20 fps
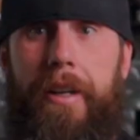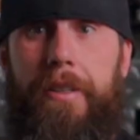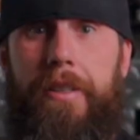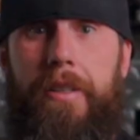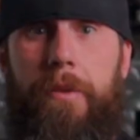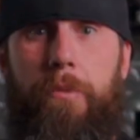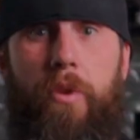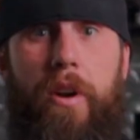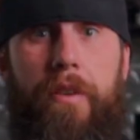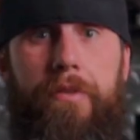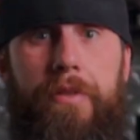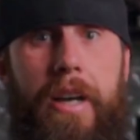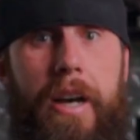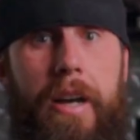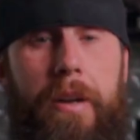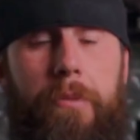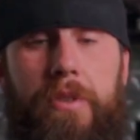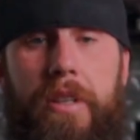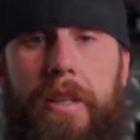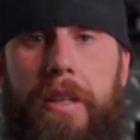on some rough
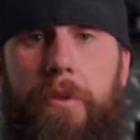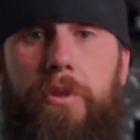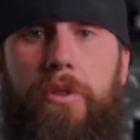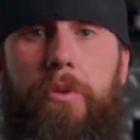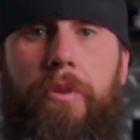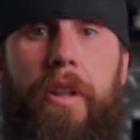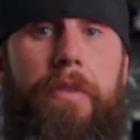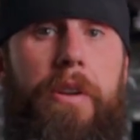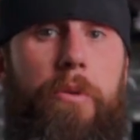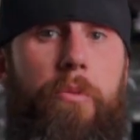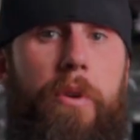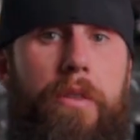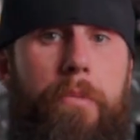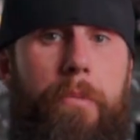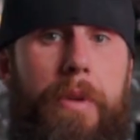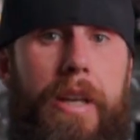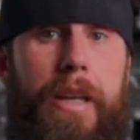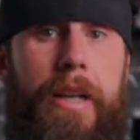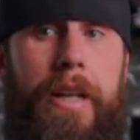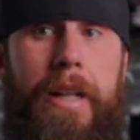times and he was living with
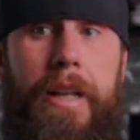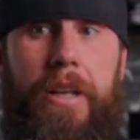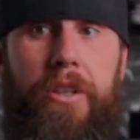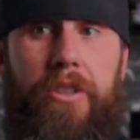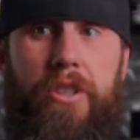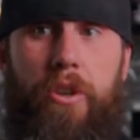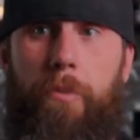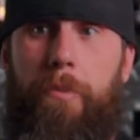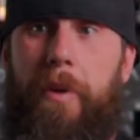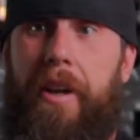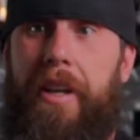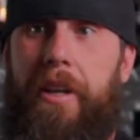me. So